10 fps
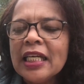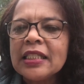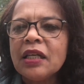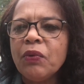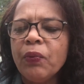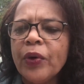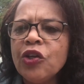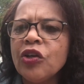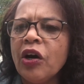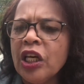So when
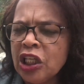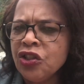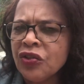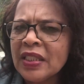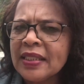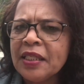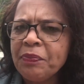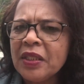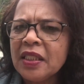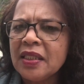you go into the
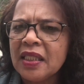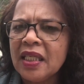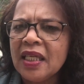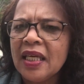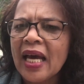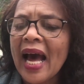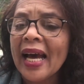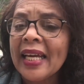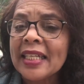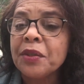
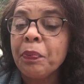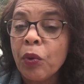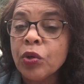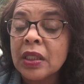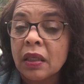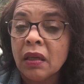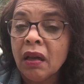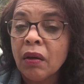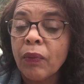CPTD-IS portal,